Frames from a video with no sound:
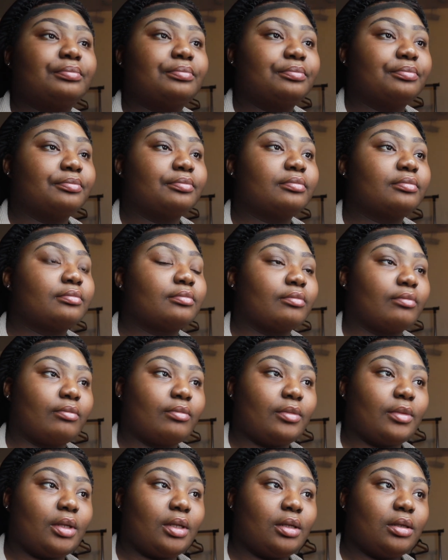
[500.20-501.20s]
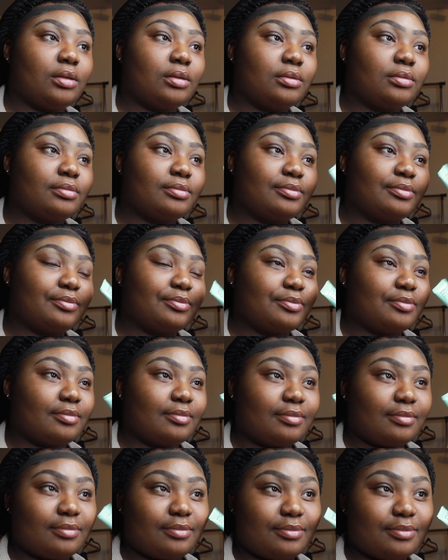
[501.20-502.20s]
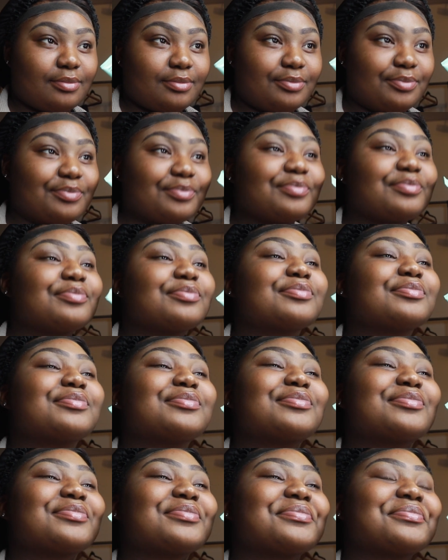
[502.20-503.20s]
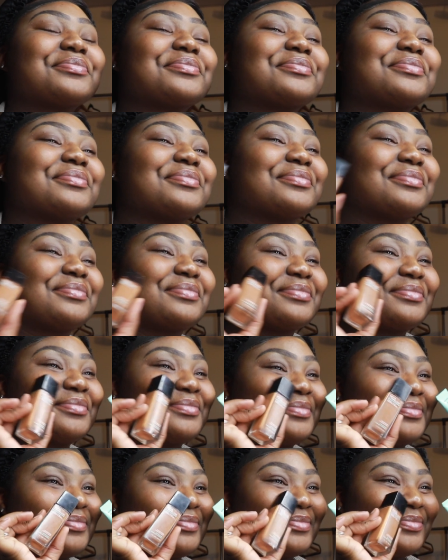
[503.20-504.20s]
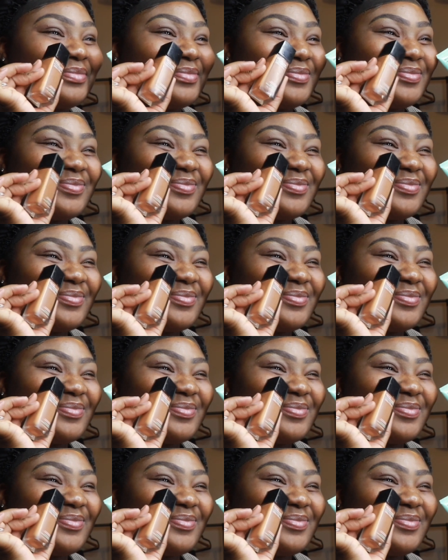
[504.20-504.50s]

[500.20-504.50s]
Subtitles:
(silence)